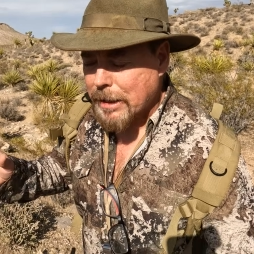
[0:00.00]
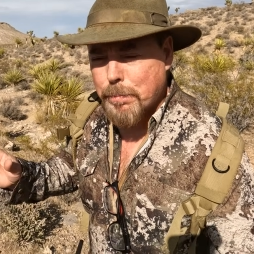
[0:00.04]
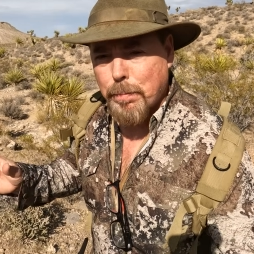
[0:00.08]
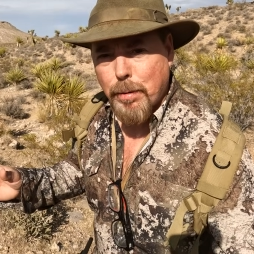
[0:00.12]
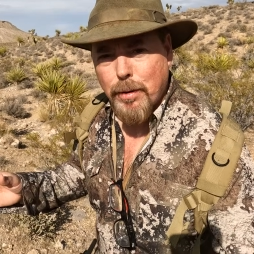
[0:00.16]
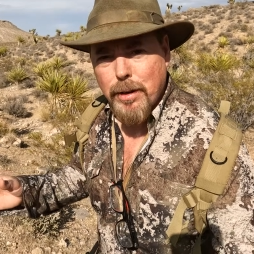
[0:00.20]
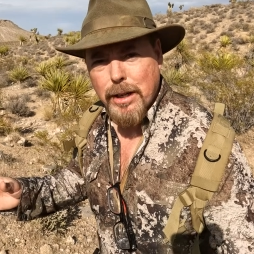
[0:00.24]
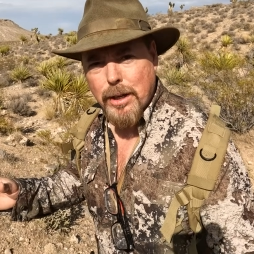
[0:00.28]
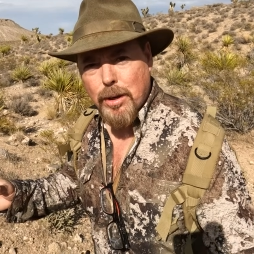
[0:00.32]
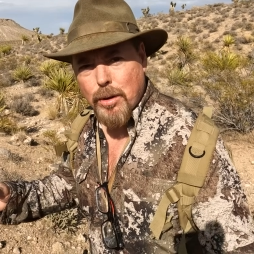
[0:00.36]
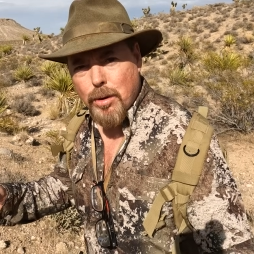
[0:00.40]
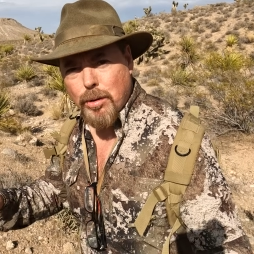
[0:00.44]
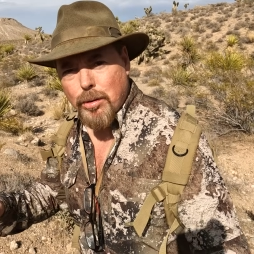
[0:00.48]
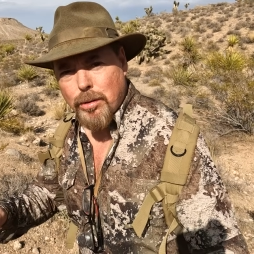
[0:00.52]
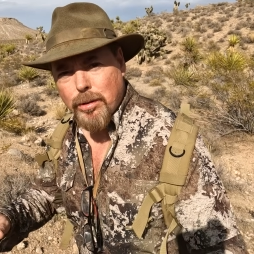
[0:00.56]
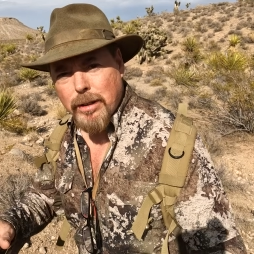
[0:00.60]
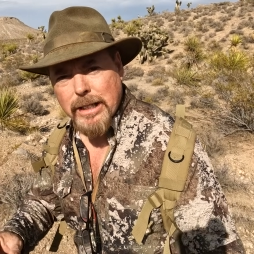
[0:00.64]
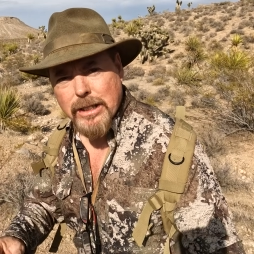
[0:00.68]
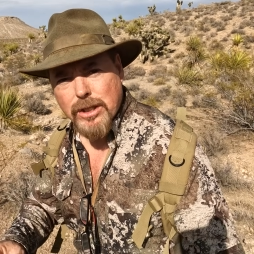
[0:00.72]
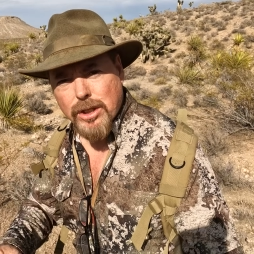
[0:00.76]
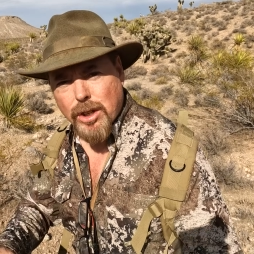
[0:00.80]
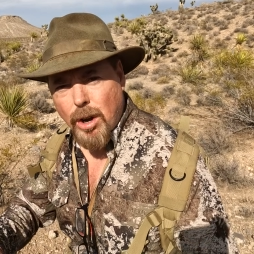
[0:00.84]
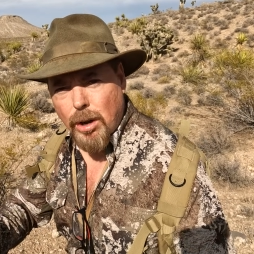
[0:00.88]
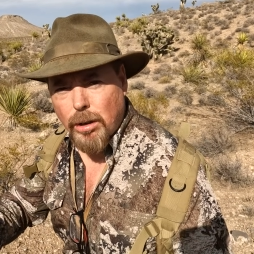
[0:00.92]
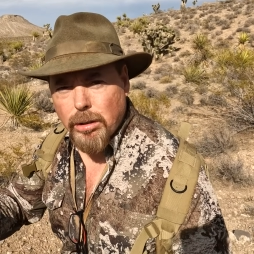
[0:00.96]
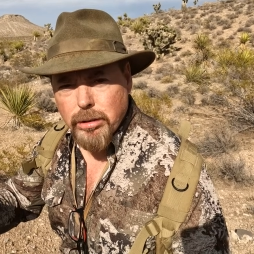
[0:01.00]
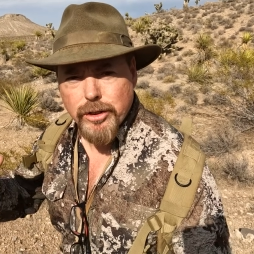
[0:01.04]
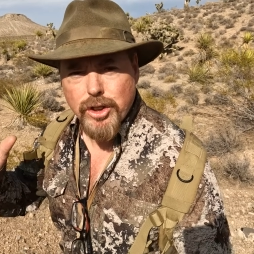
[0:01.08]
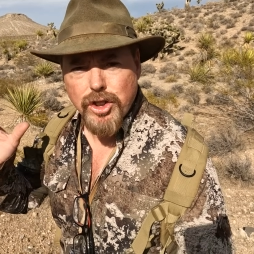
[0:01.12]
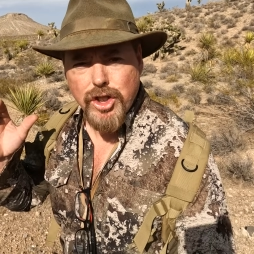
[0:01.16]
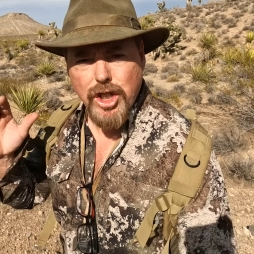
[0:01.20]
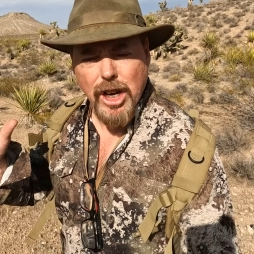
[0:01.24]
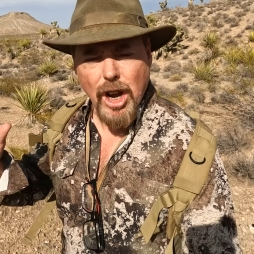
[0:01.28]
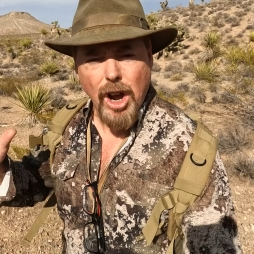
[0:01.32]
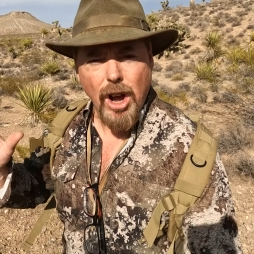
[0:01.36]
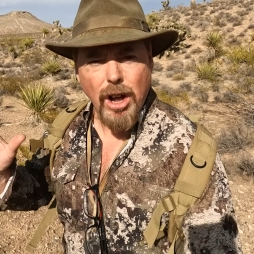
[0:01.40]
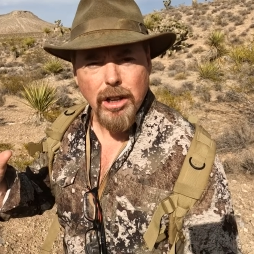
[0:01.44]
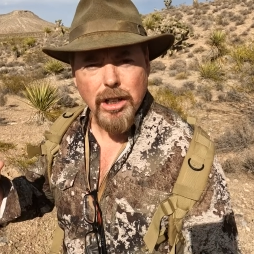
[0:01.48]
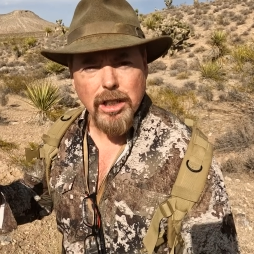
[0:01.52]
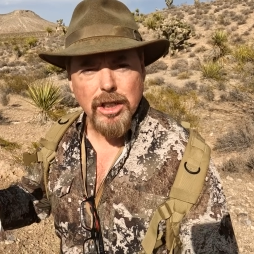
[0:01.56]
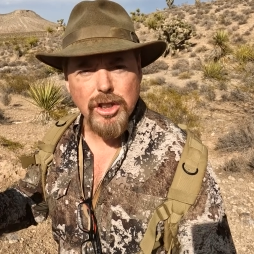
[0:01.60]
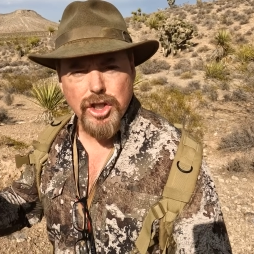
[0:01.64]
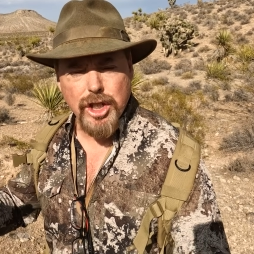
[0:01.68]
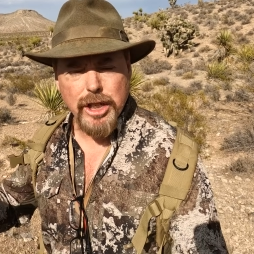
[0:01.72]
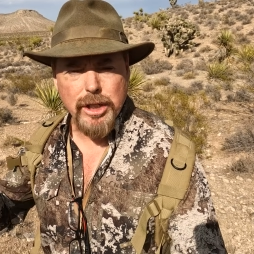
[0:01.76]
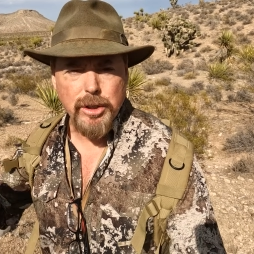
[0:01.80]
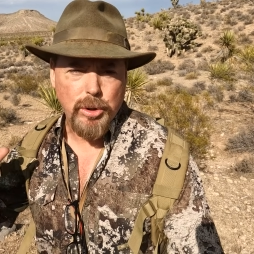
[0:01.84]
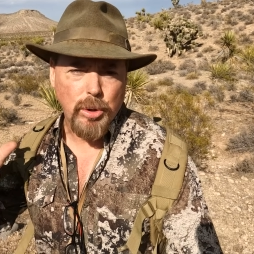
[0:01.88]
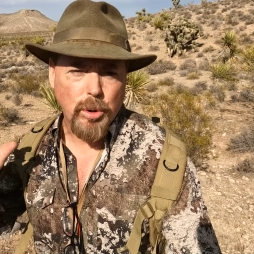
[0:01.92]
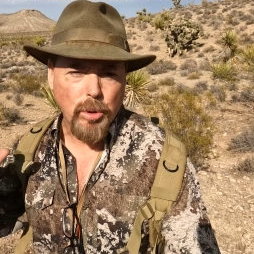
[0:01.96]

that's pretty cool is called Geology